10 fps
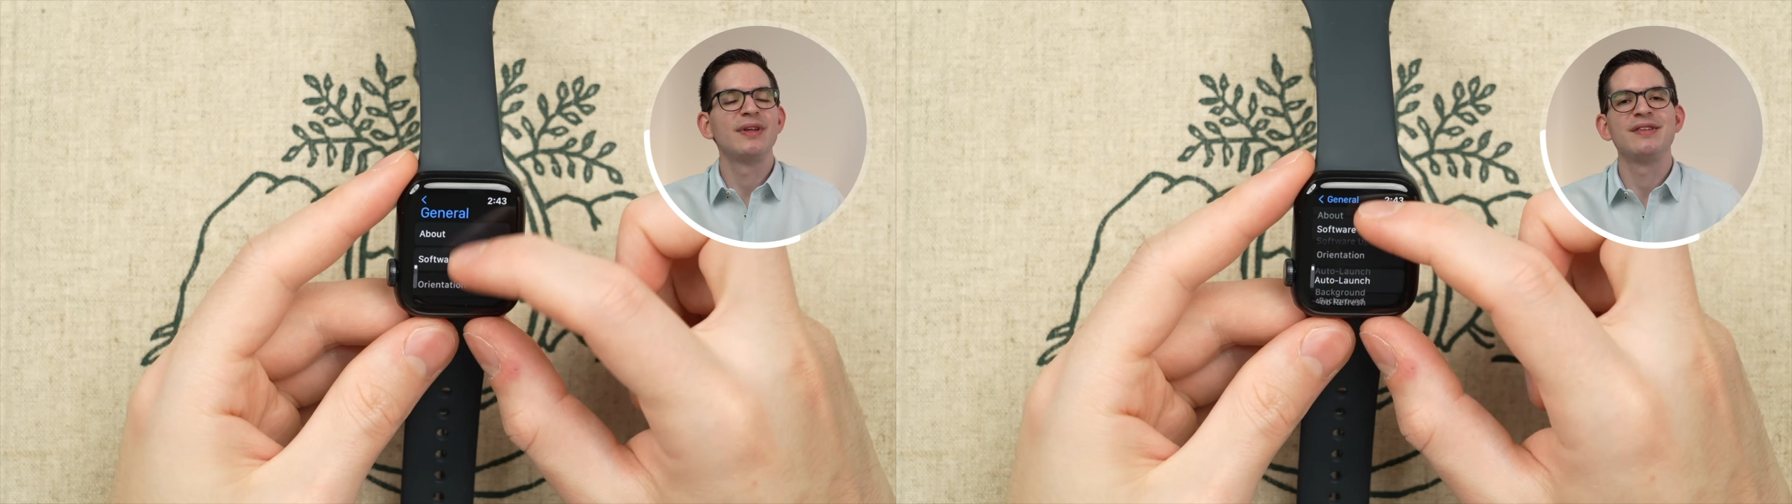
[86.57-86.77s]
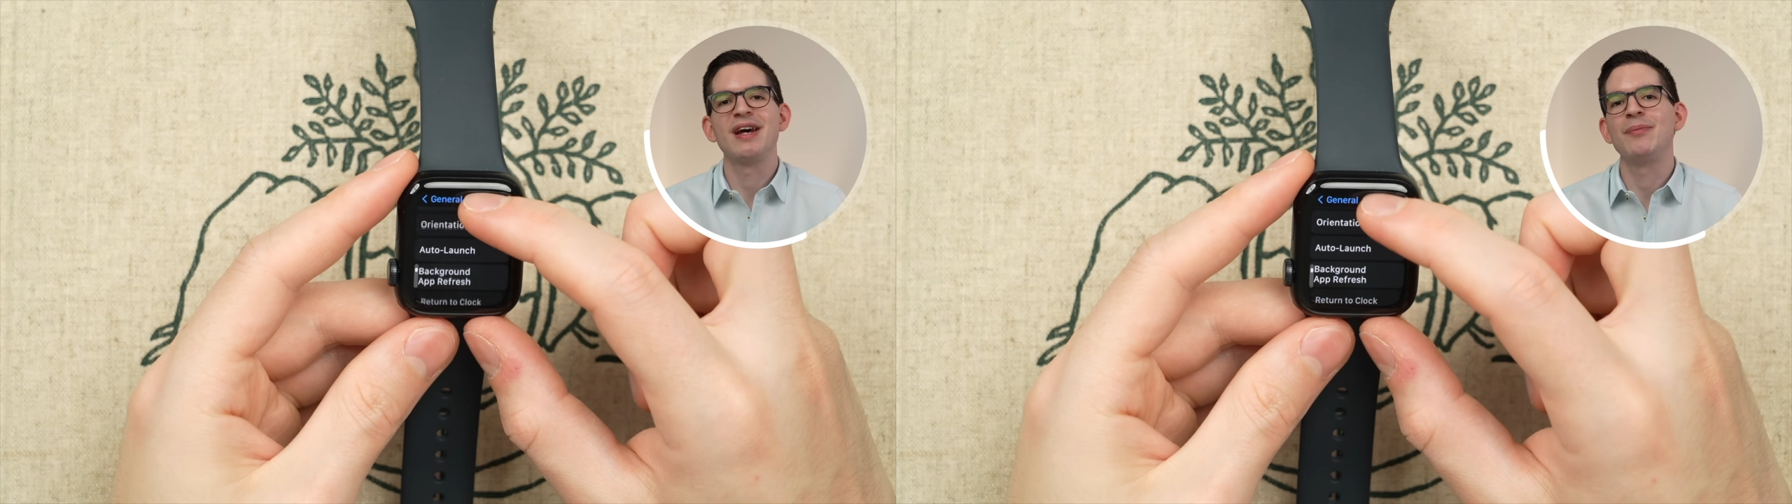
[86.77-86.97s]

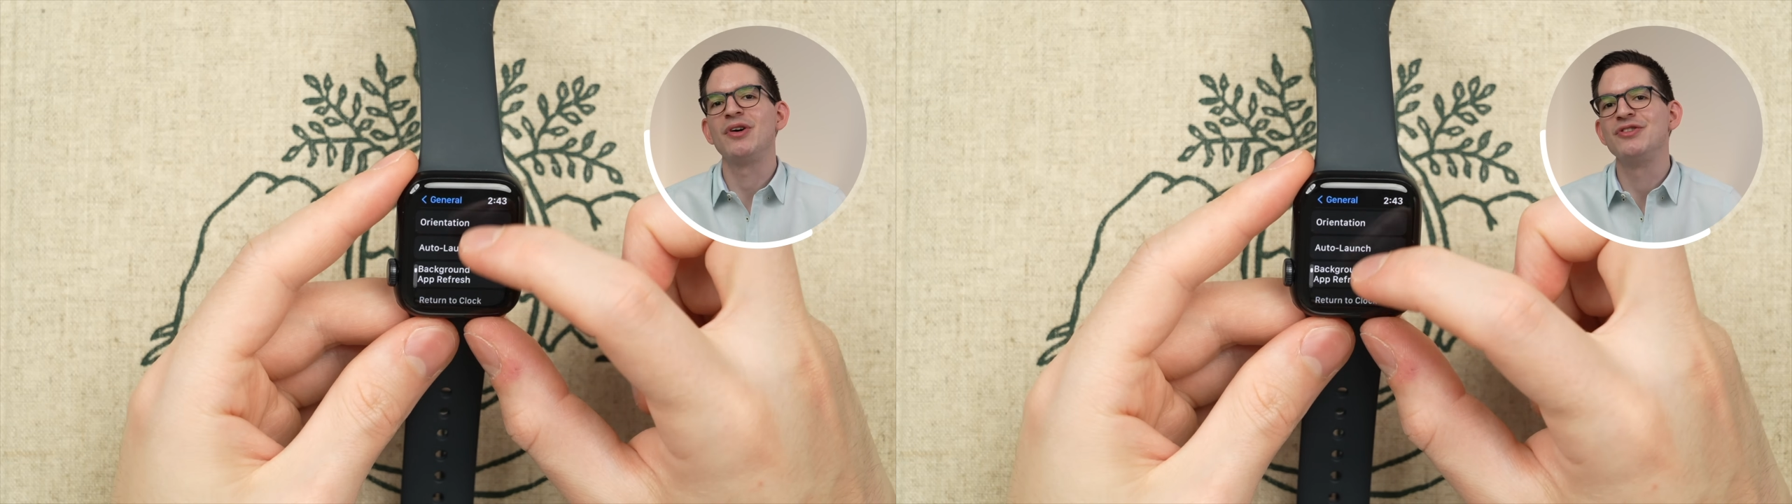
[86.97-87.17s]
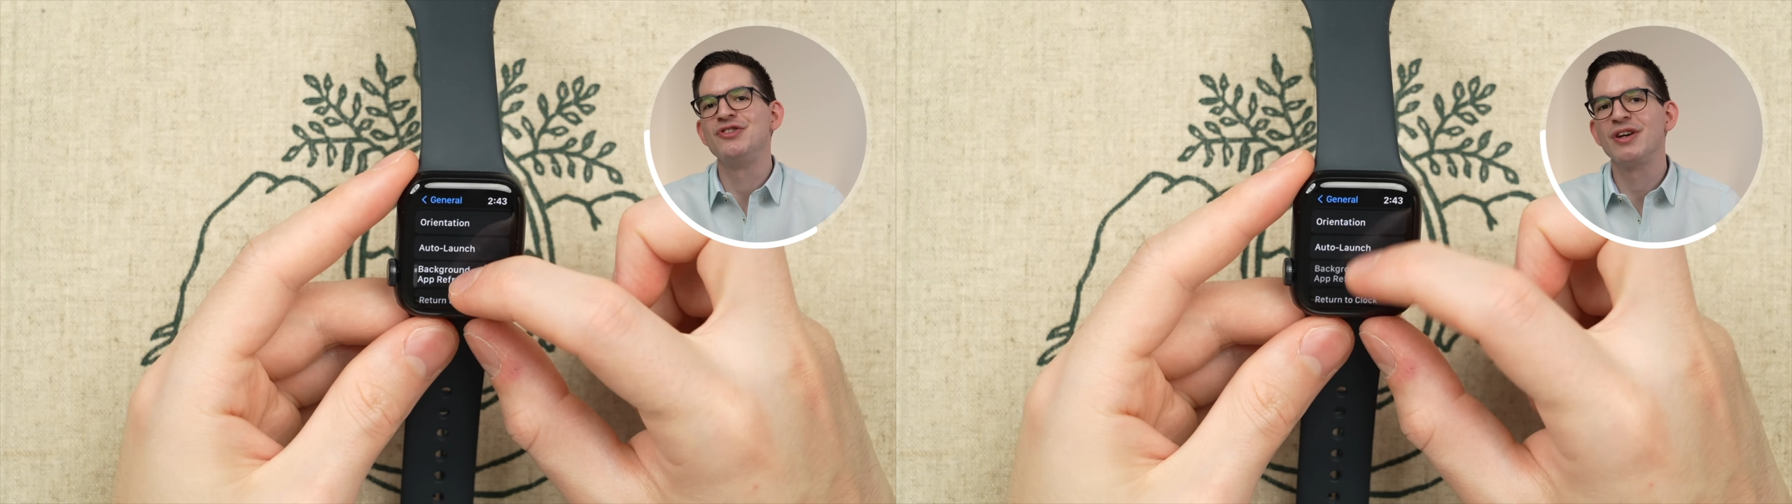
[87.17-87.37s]
then tap
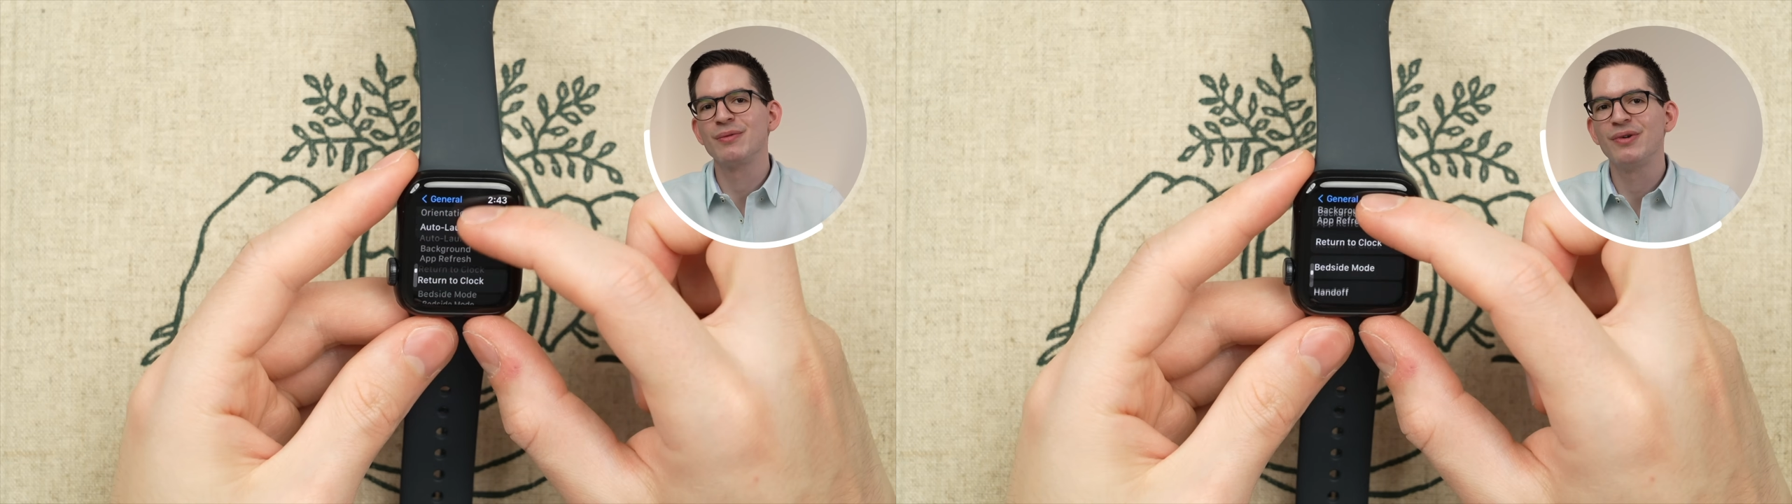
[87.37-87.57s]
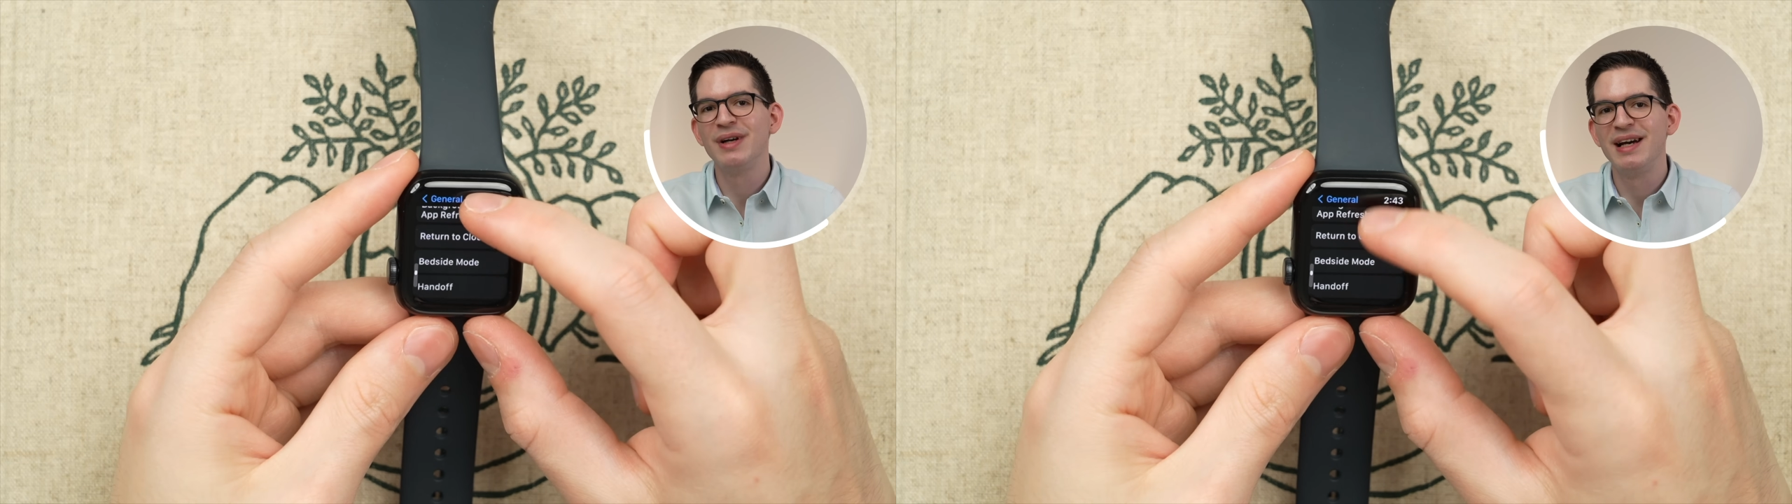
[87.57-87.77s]
on general,